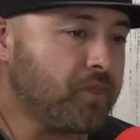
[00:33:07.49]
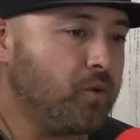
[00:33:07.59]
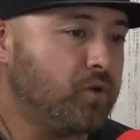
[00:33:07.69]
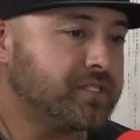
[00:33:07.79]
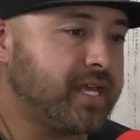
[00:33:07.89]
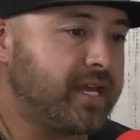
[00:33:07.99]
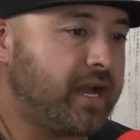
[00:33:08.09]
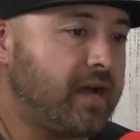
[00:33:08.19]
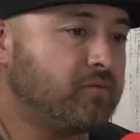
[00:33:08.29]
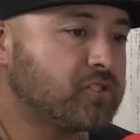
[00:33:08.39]
was that
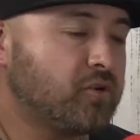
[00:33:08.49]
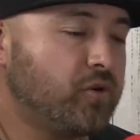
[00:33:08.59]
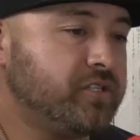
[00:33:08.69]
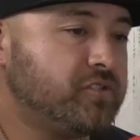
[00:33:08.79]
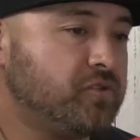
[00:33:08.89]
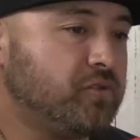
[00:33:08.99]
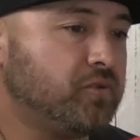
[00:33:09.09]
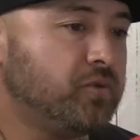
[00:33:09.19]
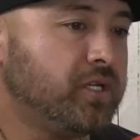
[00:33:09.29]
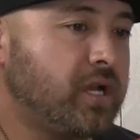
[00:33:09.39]
I was going
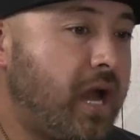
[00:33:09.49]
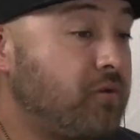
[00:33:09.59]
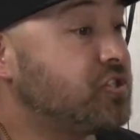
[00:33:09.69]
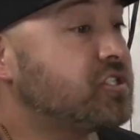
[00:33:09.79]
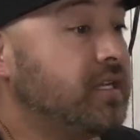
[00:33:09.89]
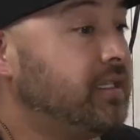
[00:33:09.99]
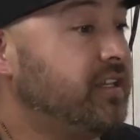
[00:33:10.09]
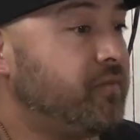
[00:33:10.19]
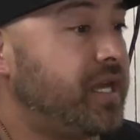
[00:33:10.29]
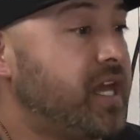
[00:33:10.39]
to, I was just going to live
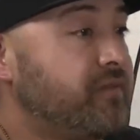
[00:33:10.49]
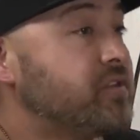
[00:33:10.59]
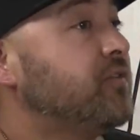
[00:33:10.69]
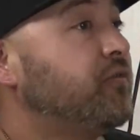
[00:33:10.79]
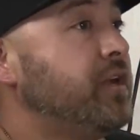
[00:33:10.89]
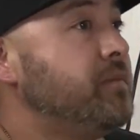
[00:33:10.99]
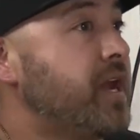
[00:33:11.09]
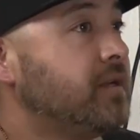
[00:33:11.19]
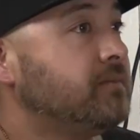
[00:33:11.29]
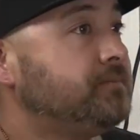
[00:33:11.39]
my life as a free man.